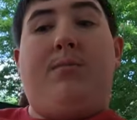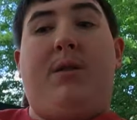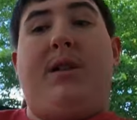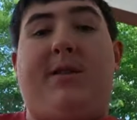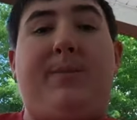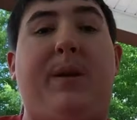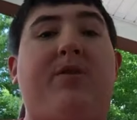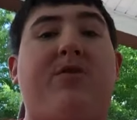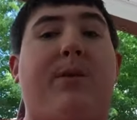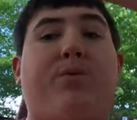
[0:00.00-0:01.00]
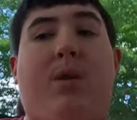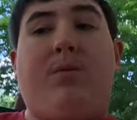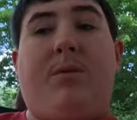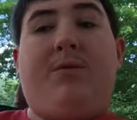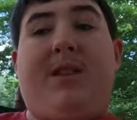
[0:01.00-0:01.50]
but especially
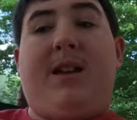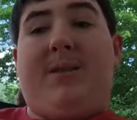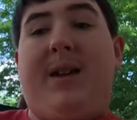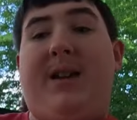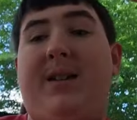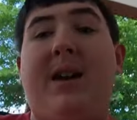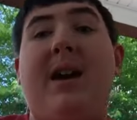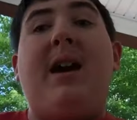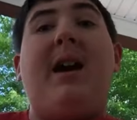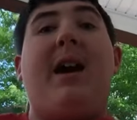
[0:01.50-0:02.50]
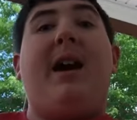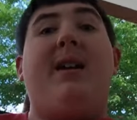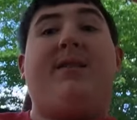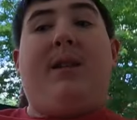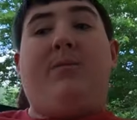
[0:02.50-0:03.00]
problems like that.
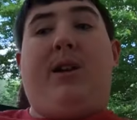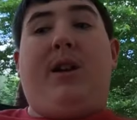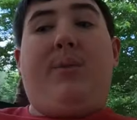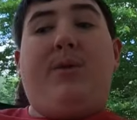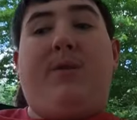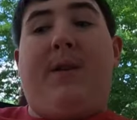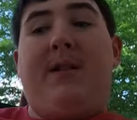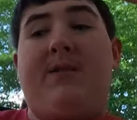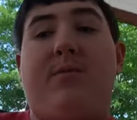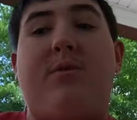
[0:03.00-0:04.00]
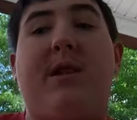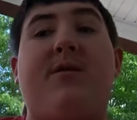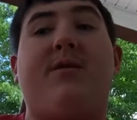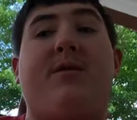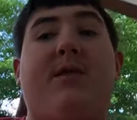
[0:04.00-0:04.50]
Ask him to help you find someone
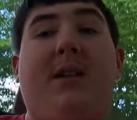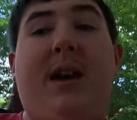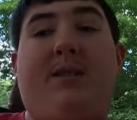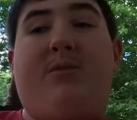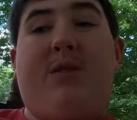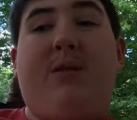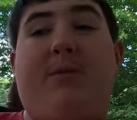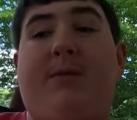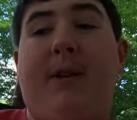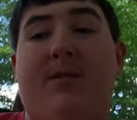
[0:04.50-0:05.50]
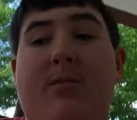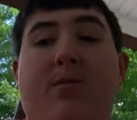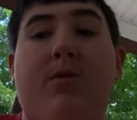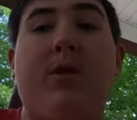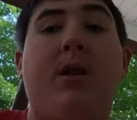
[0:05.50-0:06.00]
else. Ask him to help you find
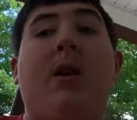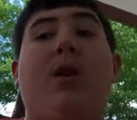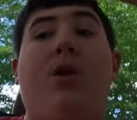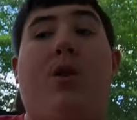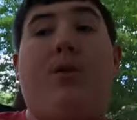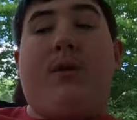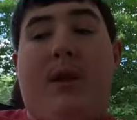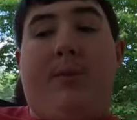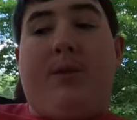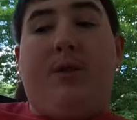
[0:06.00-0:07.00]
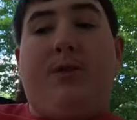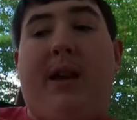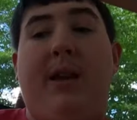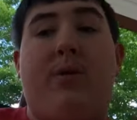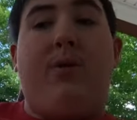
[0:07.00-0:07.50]
someone who can help you
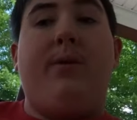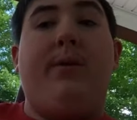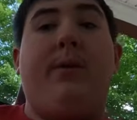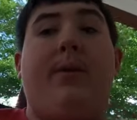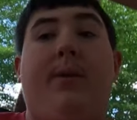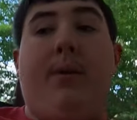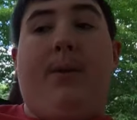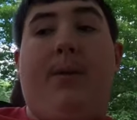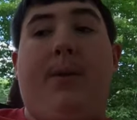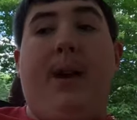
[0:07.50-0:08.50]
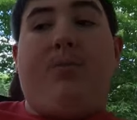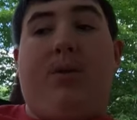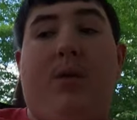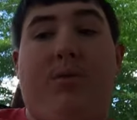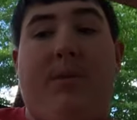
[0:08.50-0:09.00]
handle that
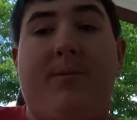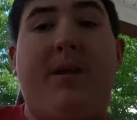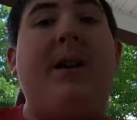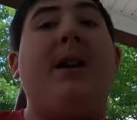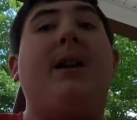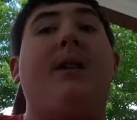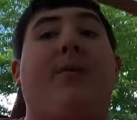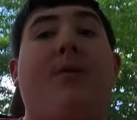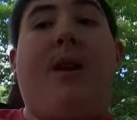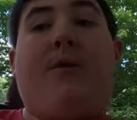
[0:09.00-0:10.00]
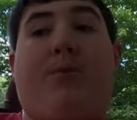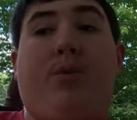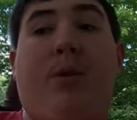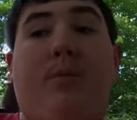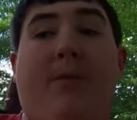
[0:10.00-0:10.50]
problem. If you have a
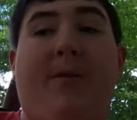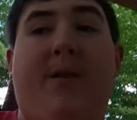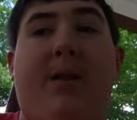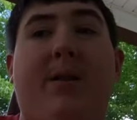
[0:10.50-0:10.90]
problem